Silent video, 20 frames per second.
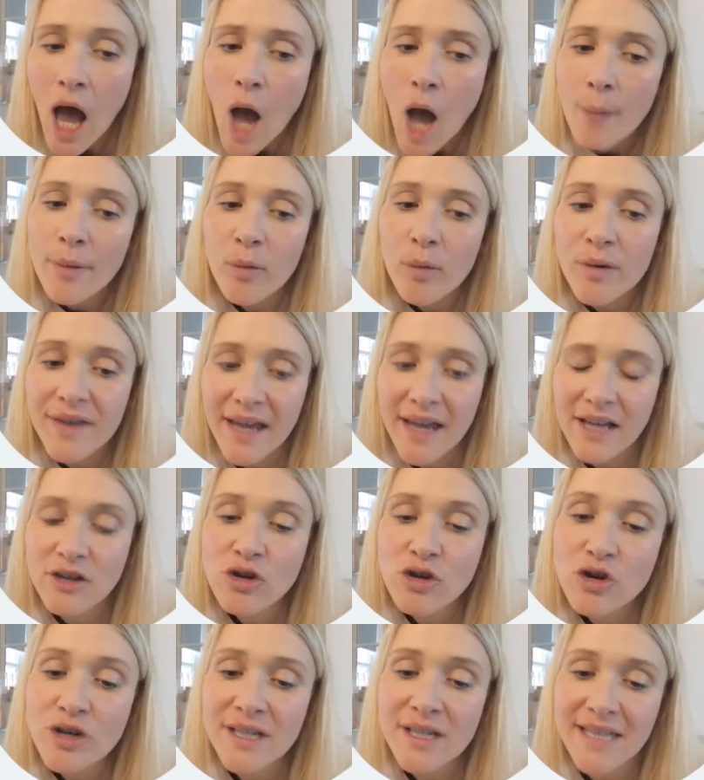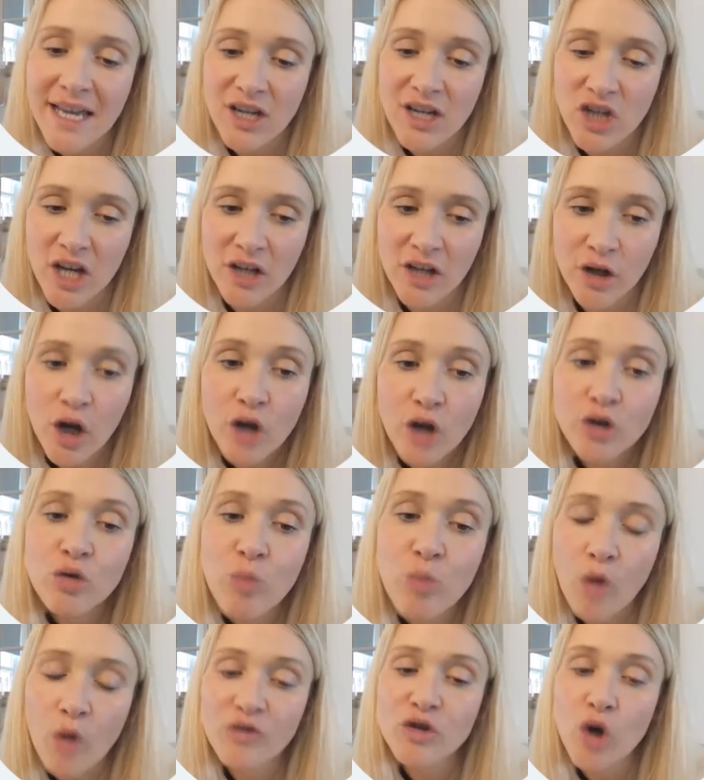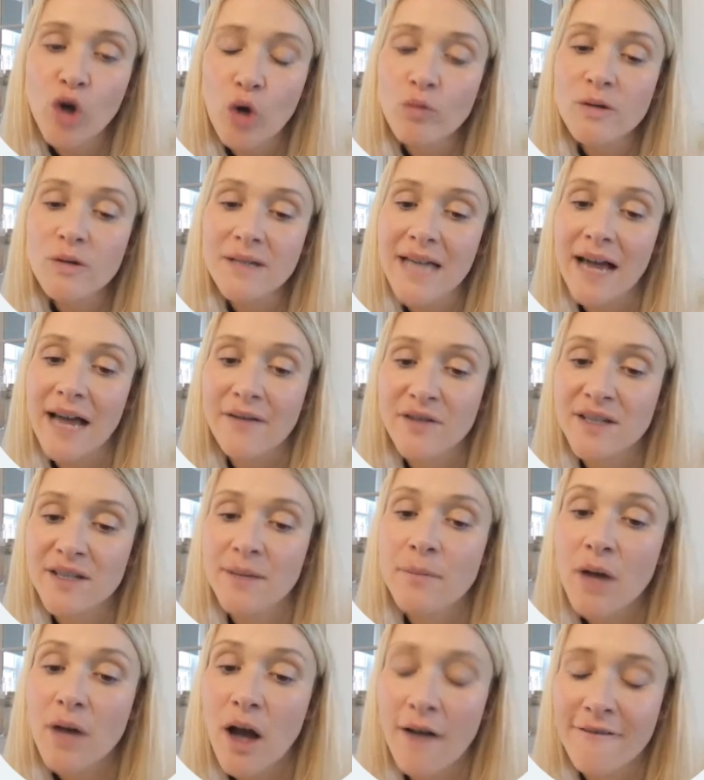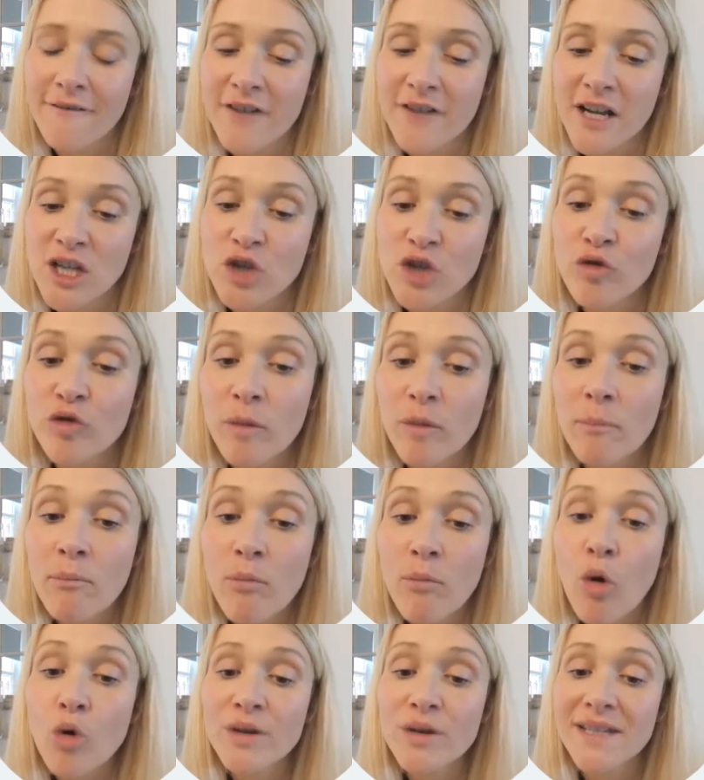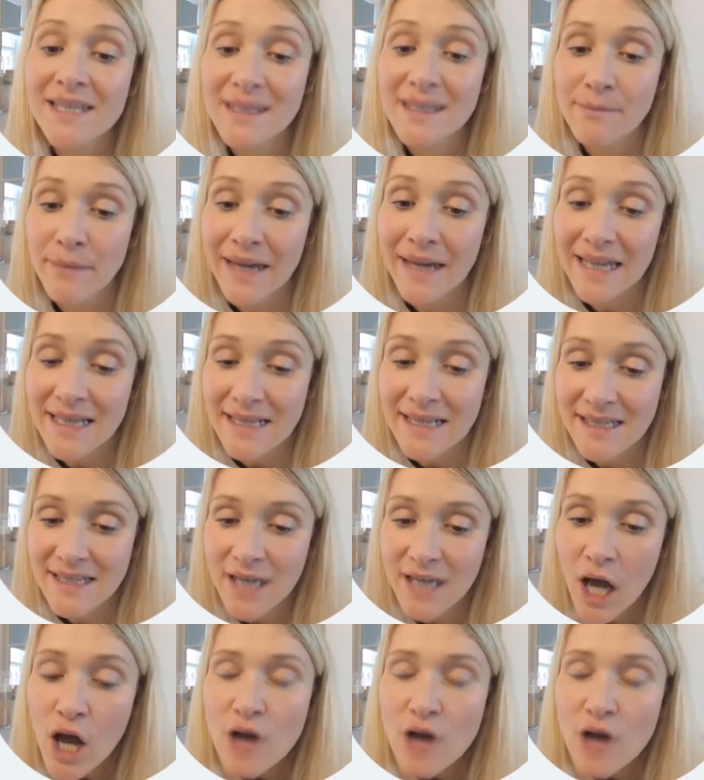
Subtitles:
But within your session, you want to almost have some coverage from most domains.